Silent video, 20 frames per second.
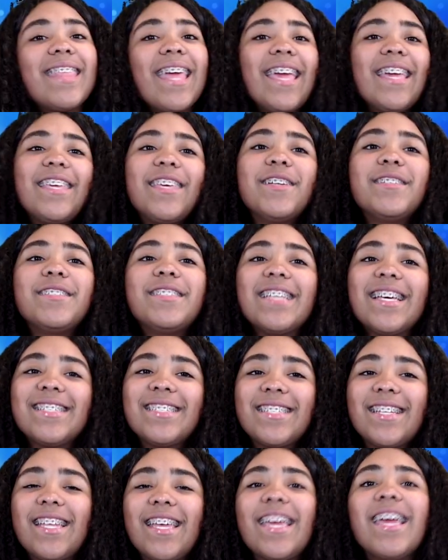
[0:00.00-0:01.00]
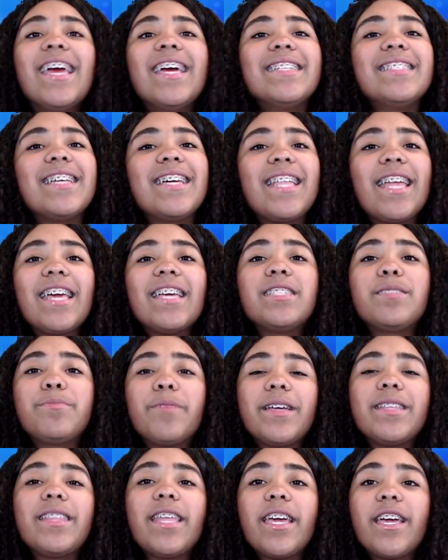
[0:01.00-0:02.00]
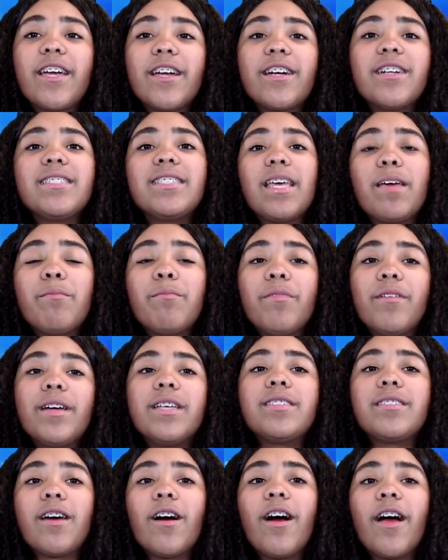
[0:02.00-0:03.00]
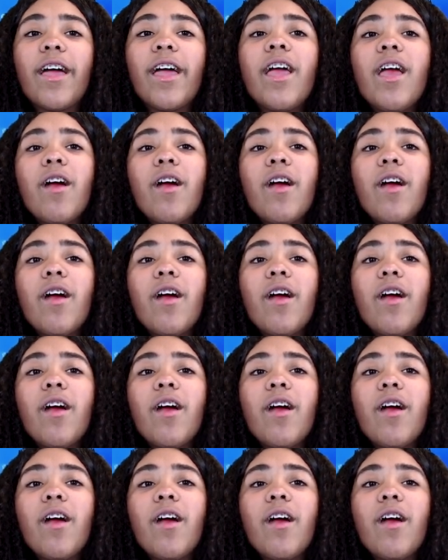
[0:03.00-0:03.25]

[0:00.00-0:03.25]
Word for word: Thank you, Destiny. Today's birthday girls and boys are